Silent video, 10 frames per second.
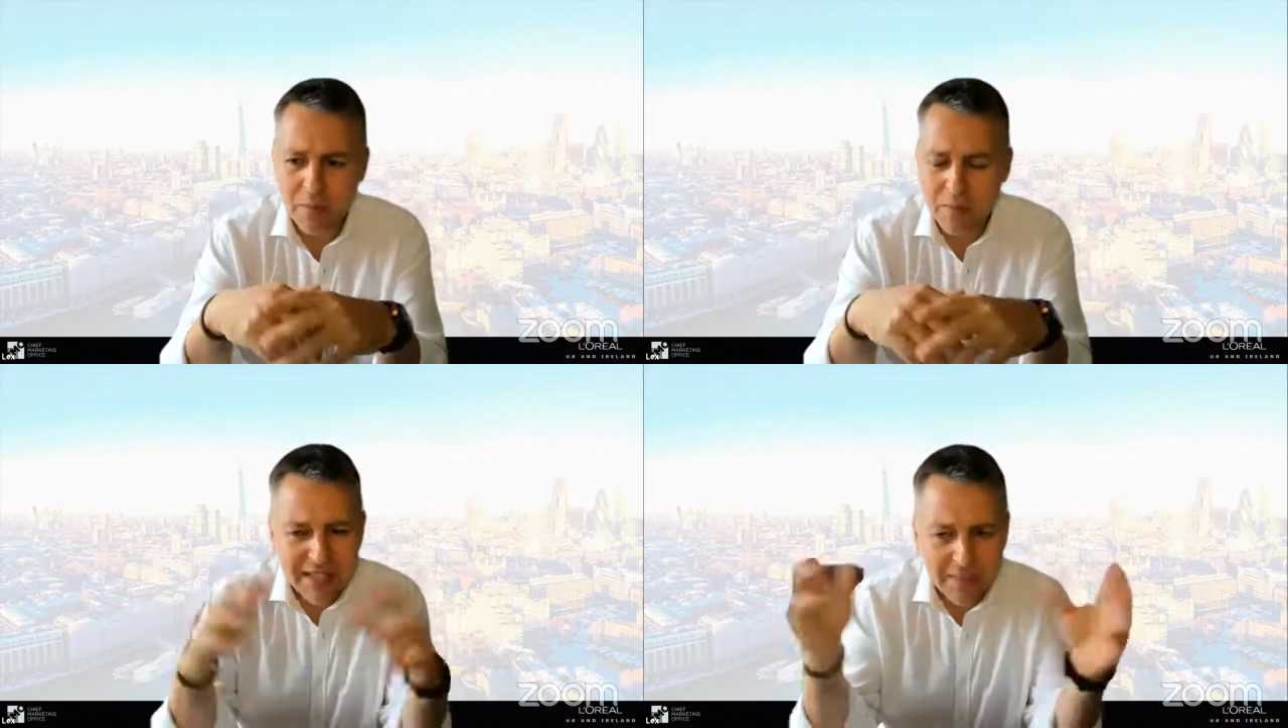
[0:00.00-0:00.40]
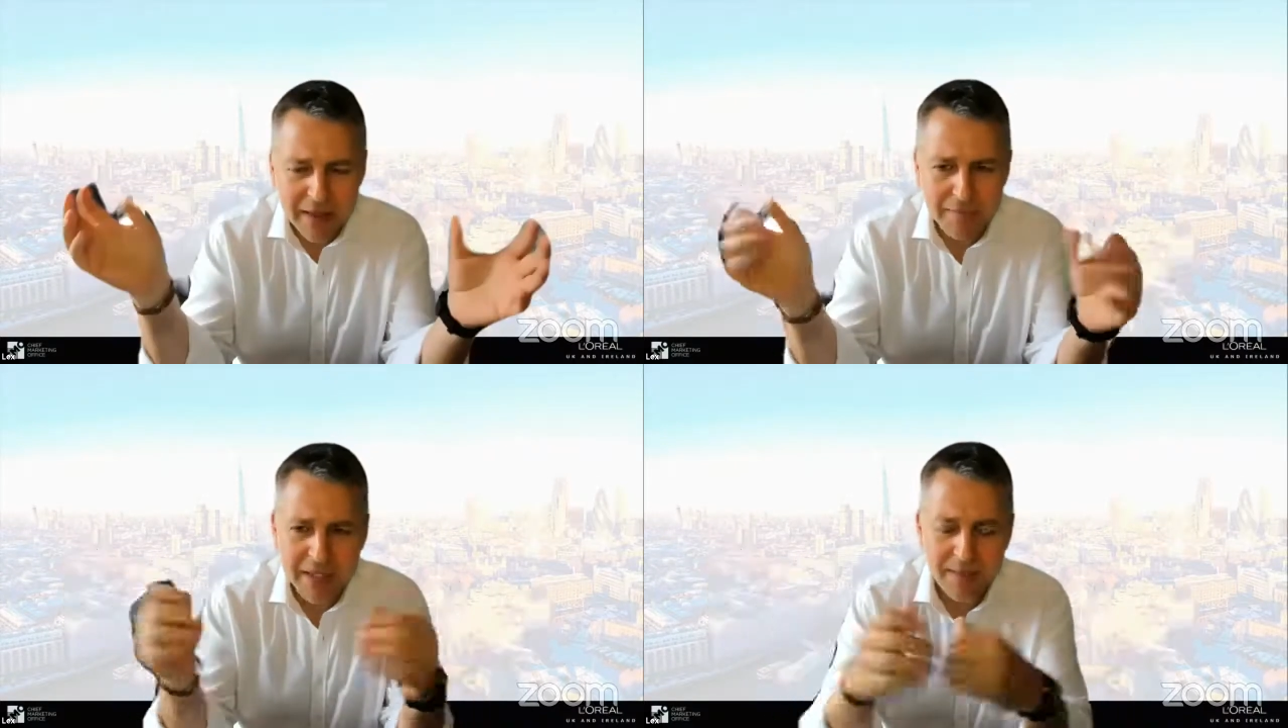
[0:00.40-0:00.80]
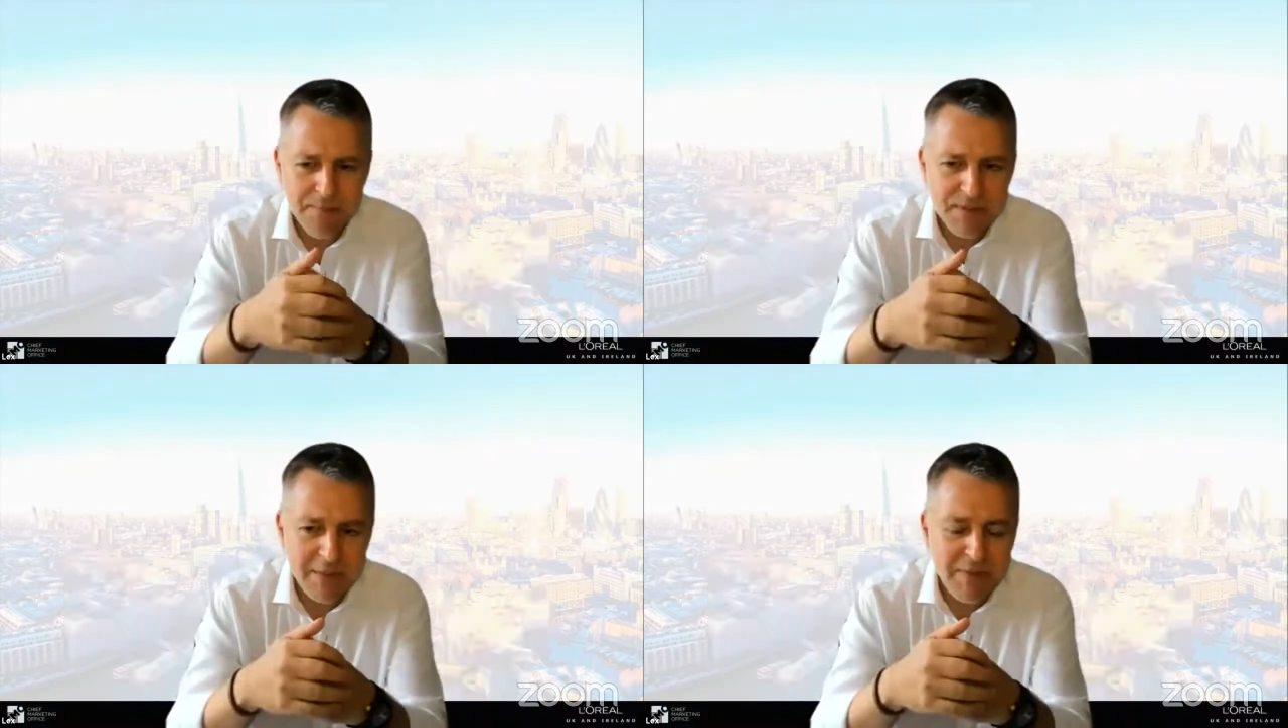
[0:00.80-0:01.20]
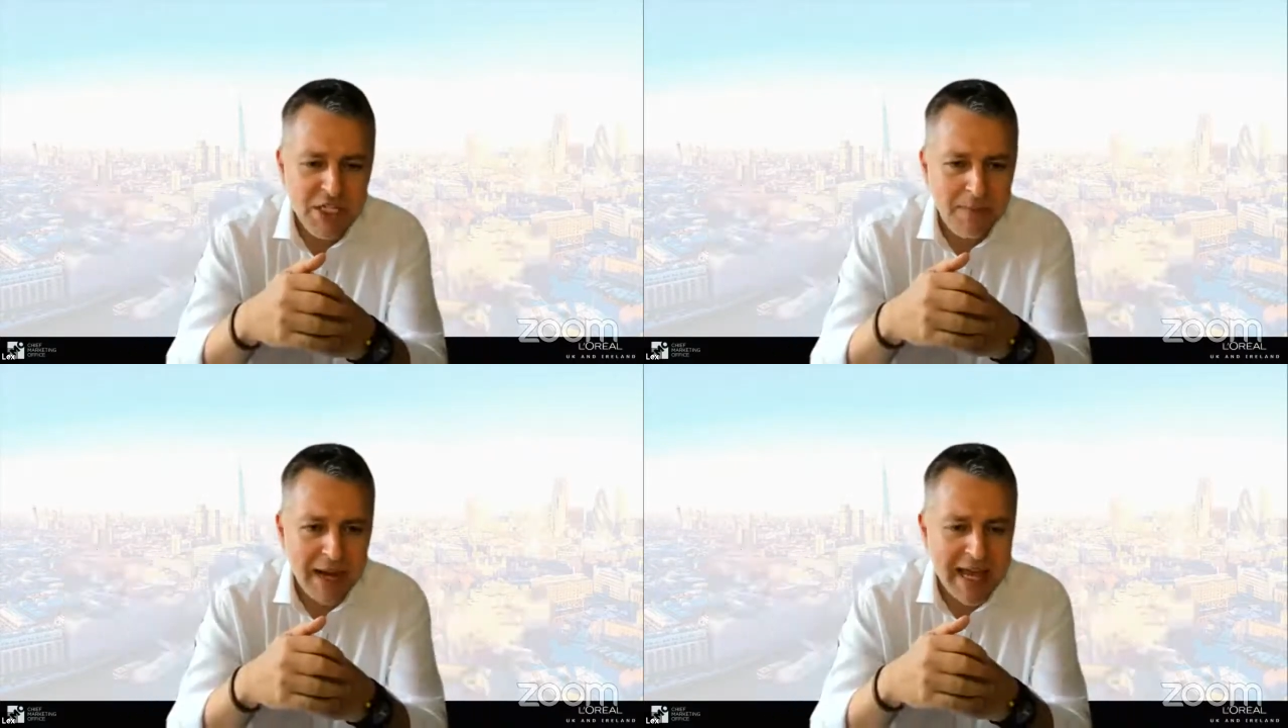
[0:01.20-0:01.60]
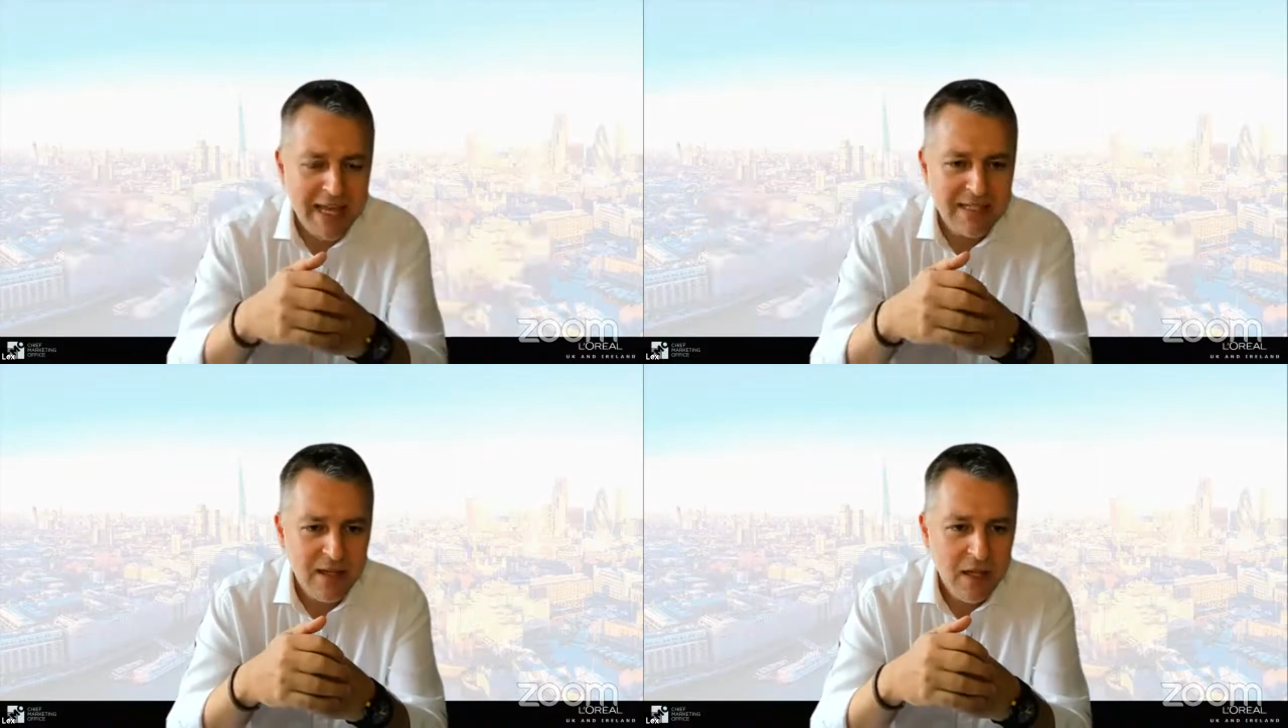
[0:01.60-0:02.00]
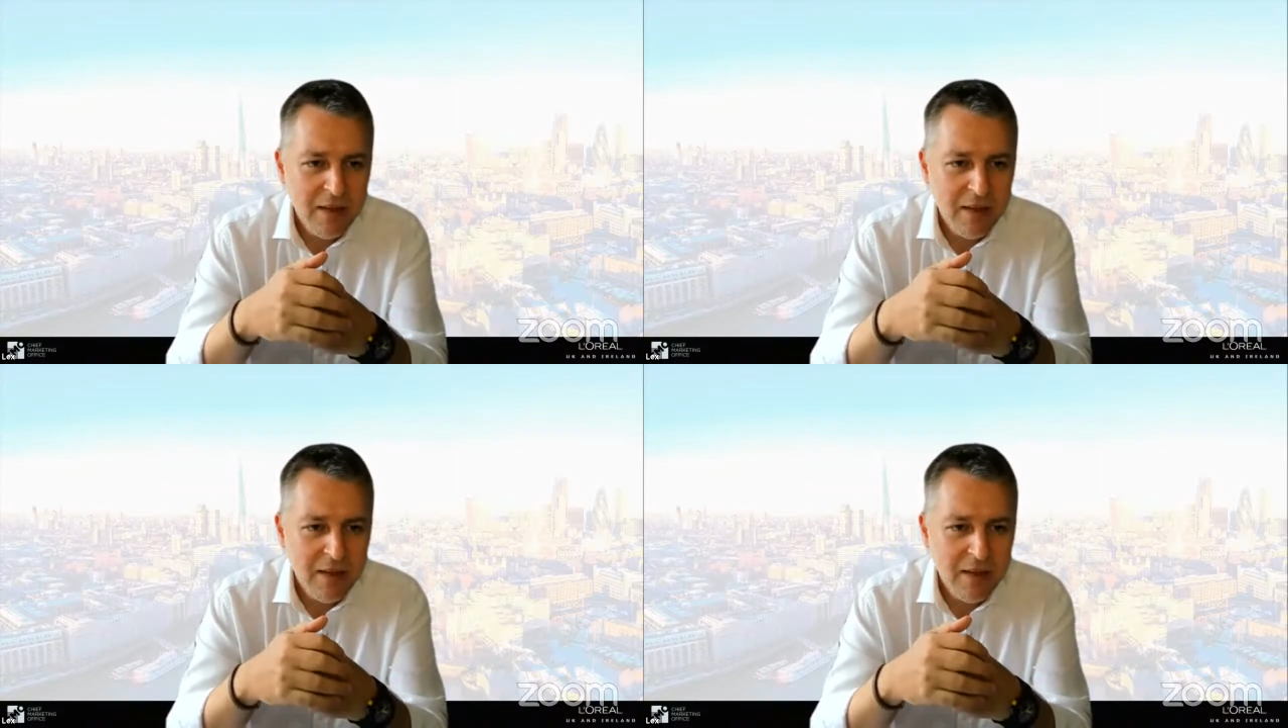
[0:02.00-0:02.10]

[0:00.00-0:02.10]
with some other big CPG players,